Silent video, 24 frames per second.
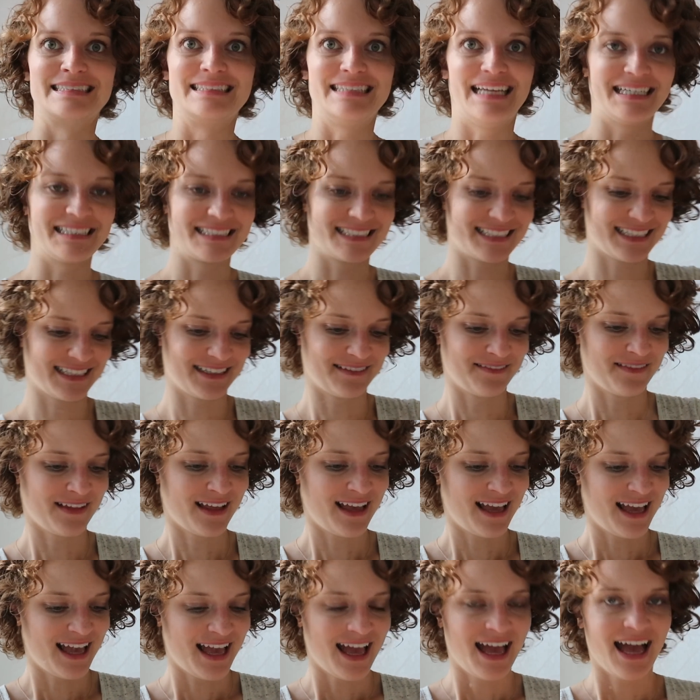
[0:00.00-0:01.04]
Dust.
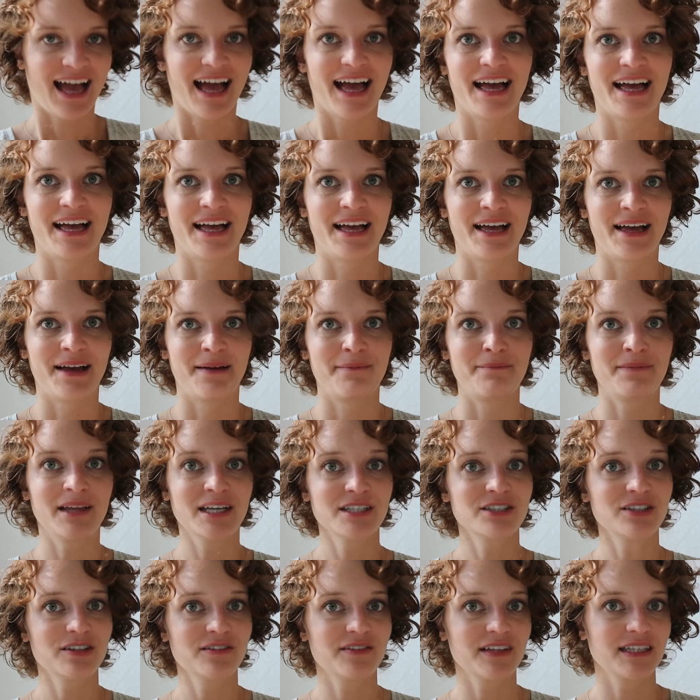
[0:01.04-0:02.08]

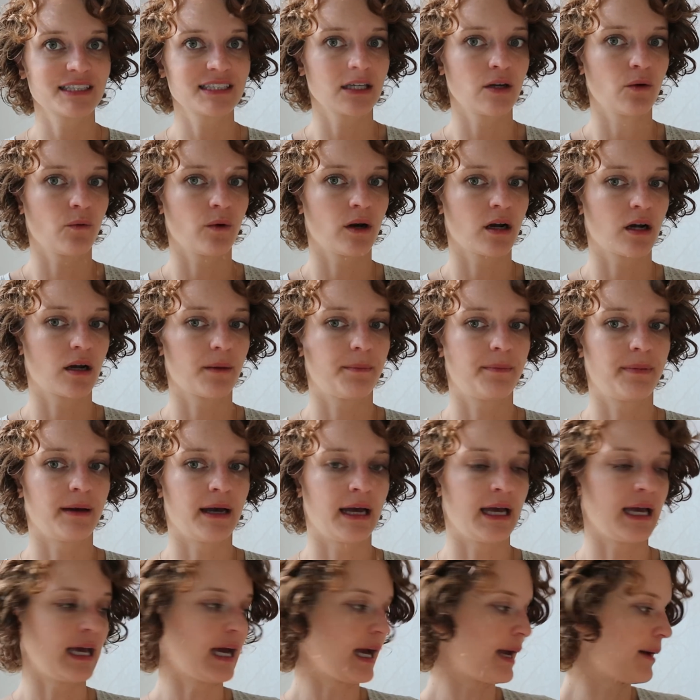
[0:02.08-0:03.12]
Not sure if that's gonna work,
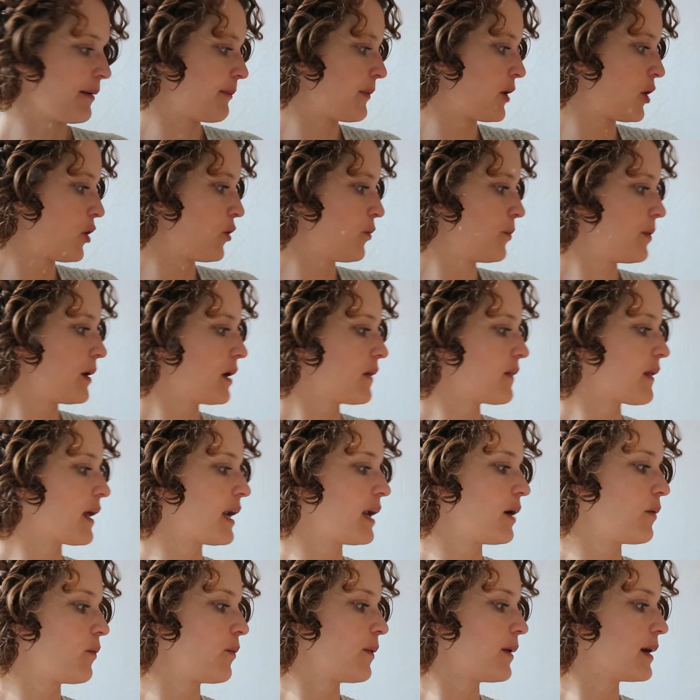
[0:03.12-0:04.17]
but I'm hoping
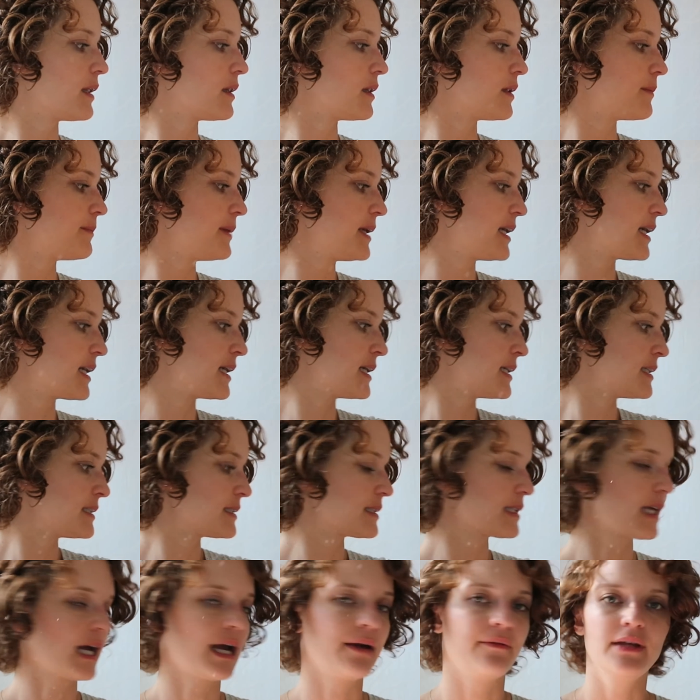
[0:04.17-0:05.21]
that it will
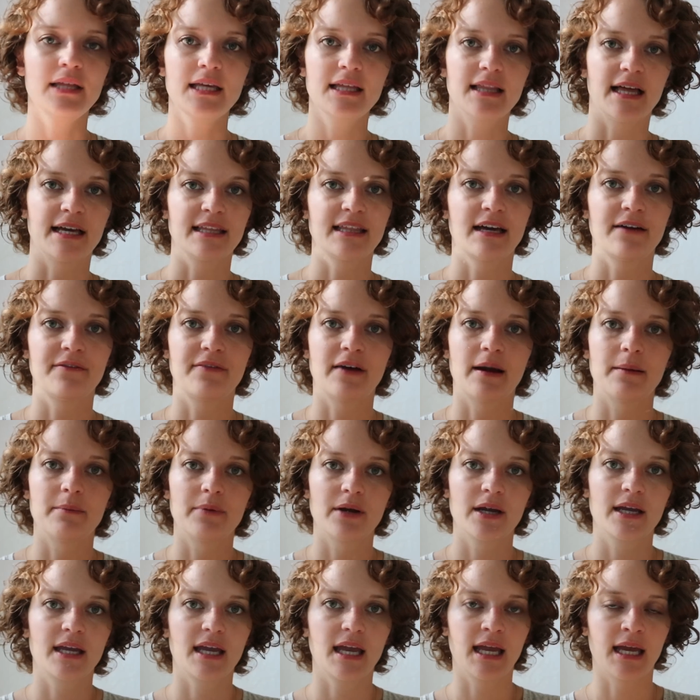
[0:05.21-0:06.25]
because I really like that
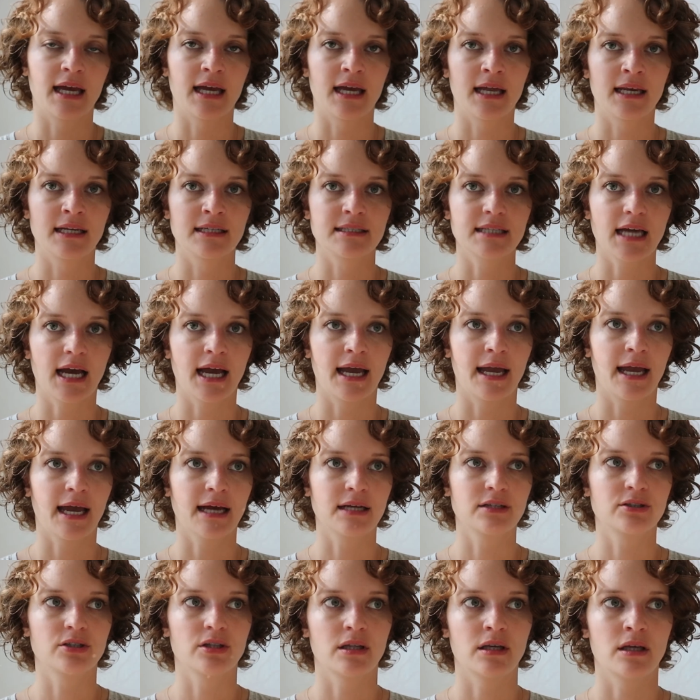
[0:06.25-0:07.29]
fabric, and I
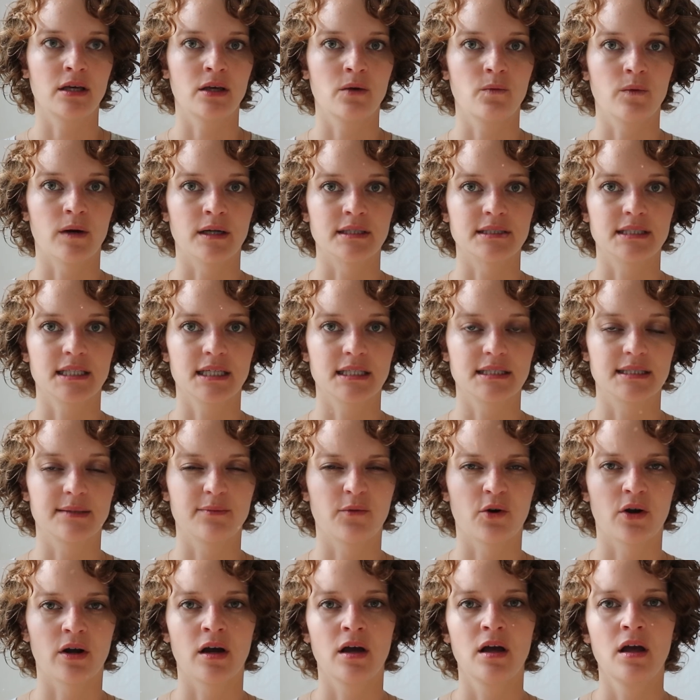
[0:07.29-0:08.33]
actually want to get
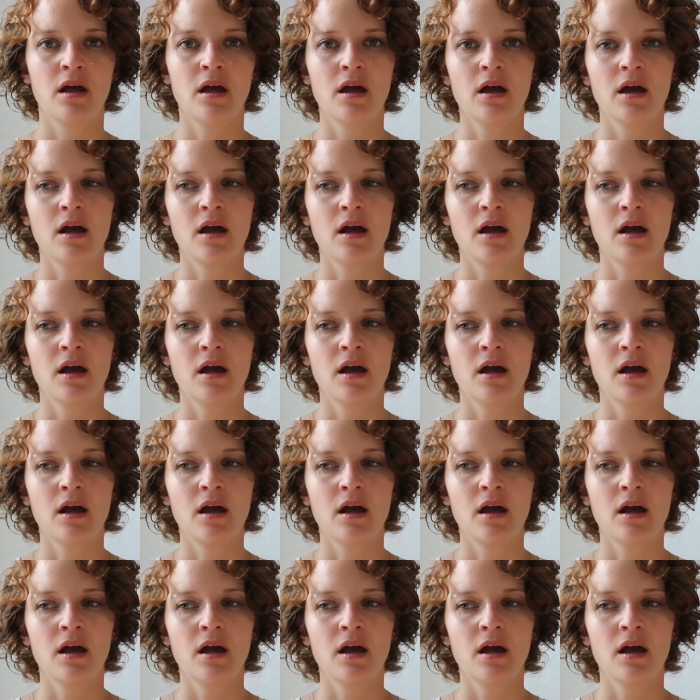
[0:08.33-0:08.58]
some more of